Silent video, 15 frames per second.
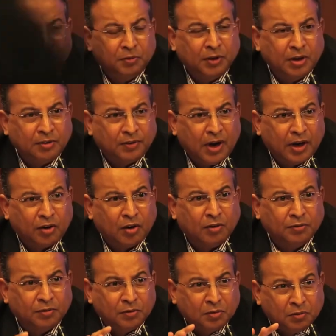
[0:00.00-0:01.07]
very far
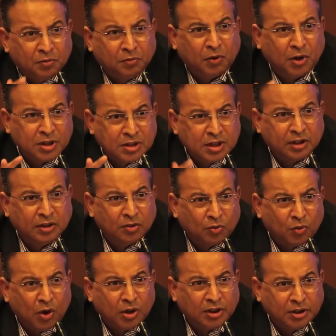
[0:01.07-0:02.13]
off for a certain
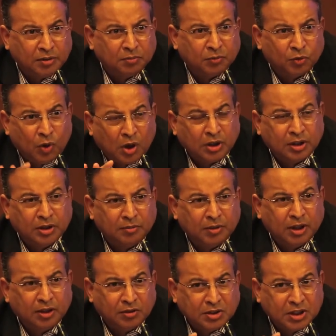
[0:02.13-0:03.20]
quantum
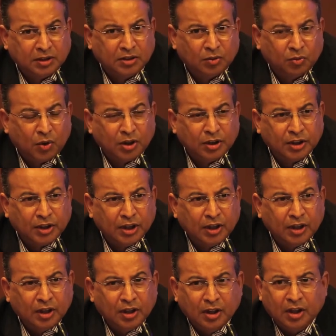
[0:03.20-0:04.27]
and a certain quantity.
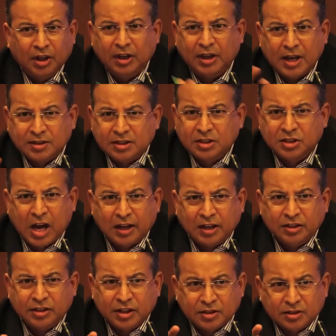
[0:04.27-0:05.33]
It has the
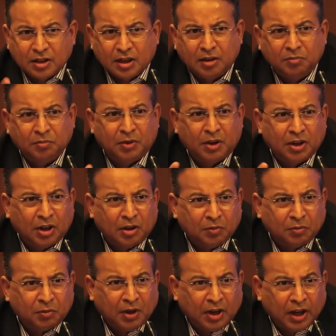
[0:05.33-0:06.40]
challenges,
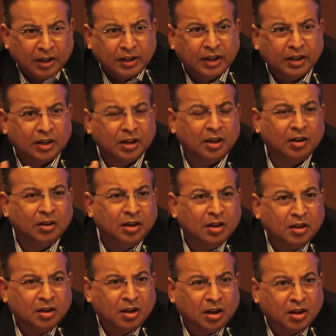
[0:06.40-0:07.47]
I think,
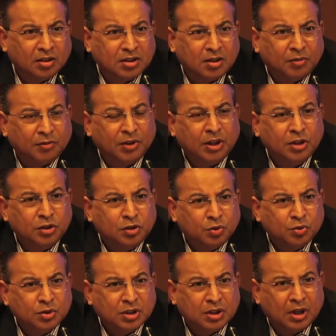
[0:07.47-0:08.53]
some of the
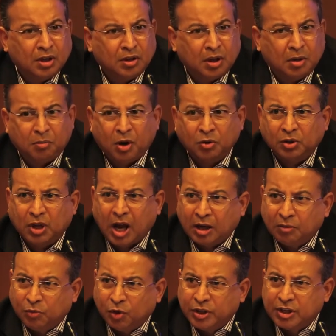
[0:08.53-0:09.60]
issues about
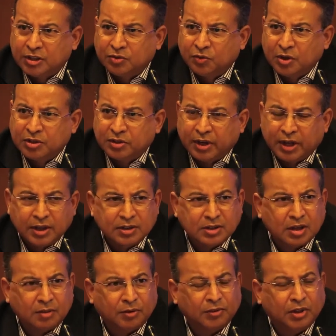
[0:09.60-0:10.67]
harmonics was raised,
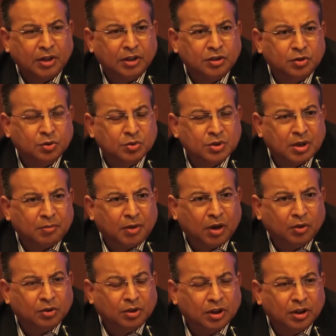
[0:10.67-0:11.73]
some of the issues
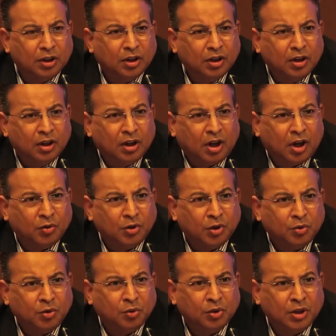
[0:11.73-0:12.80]
about how do
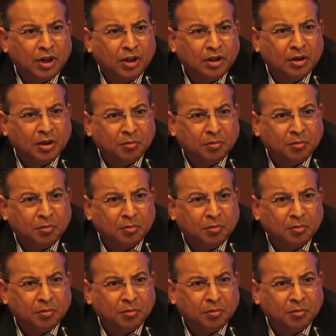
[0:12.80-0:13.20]
you do the